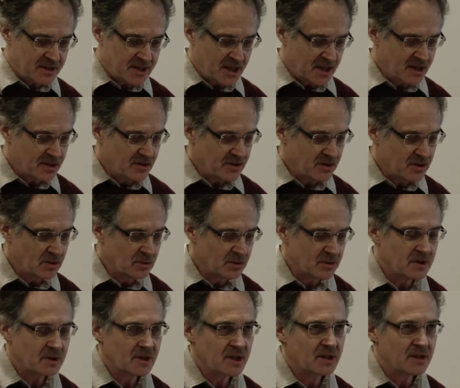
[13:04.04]
taken
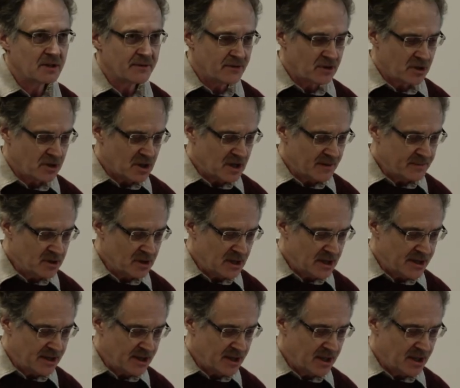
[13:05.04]
root in the
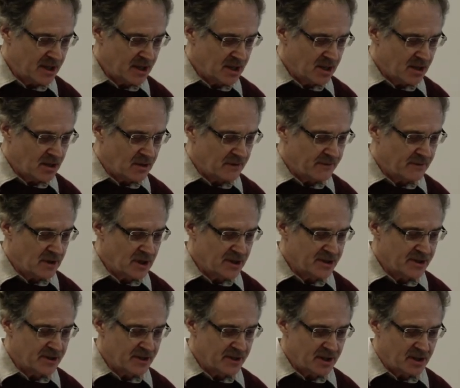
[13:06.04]
vocabulary of
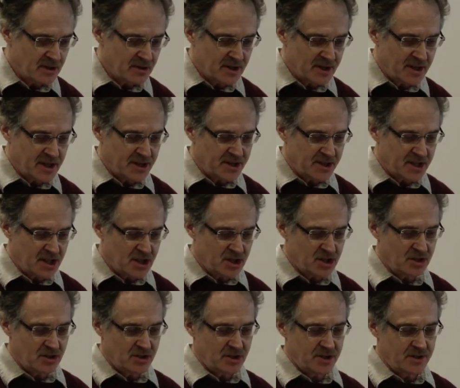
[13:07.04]
voluntary
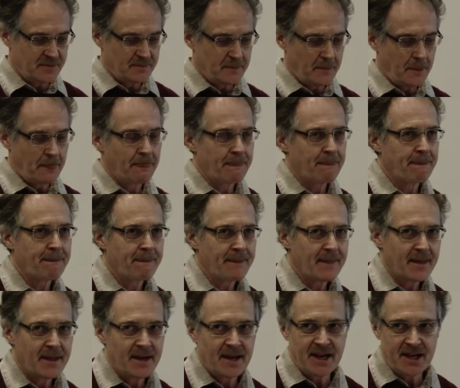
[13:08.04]
organizations
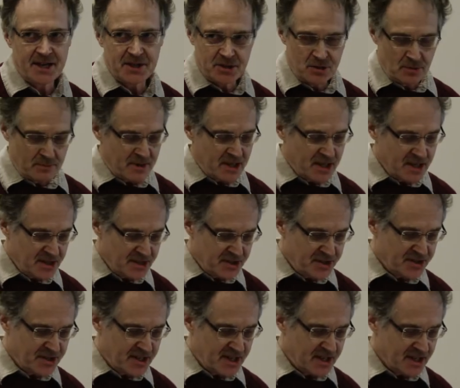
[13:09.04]
and, to my
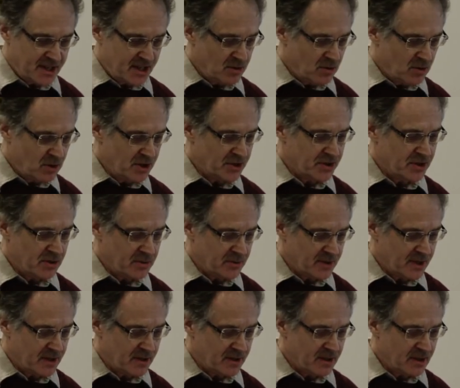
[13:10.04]
understanding, also
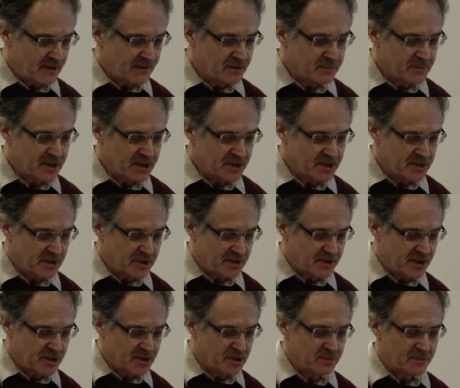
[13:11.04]
in governmental
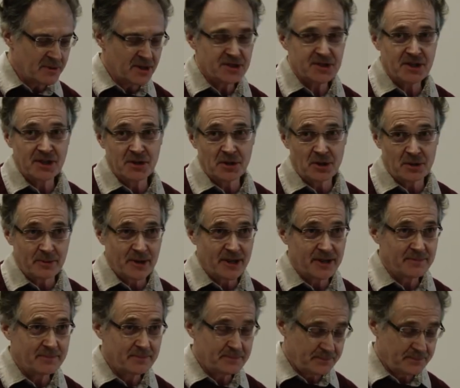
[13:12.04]
documents in Norway.